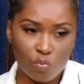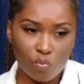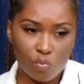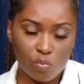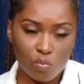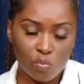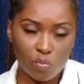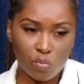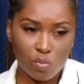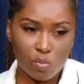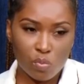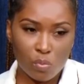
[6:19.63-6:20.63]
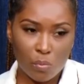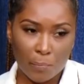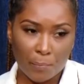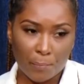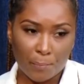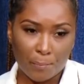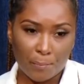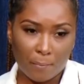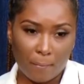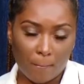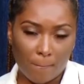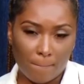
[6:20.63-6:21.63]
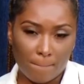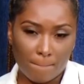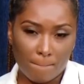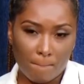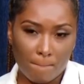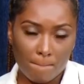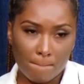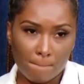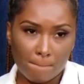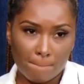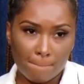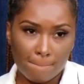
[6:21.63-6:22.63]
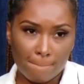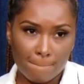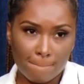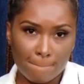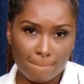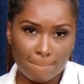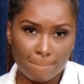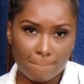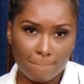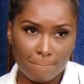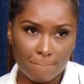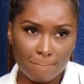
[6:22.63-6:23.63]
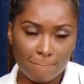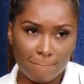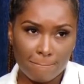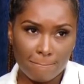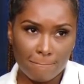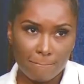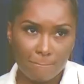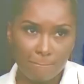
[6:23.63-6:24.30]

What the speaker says: (not speaking)